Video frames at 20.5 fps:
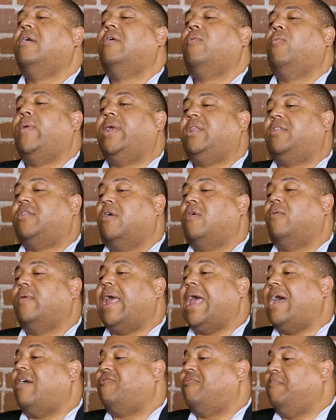We don't
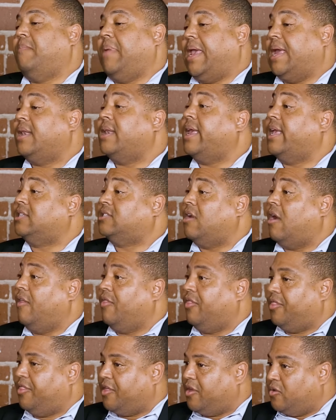have mandates
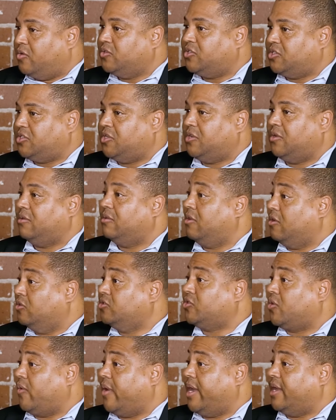on
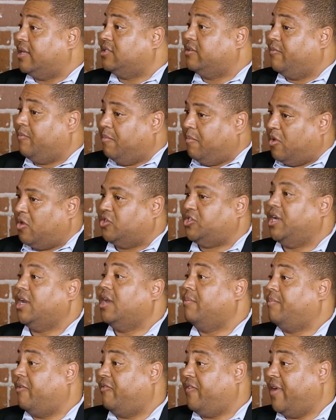those grants, emerging
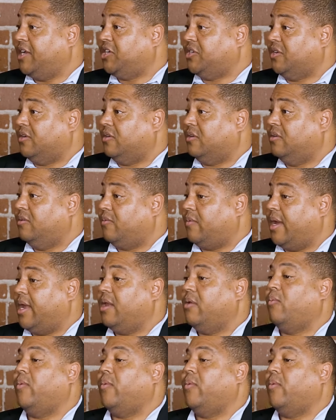and professional, right?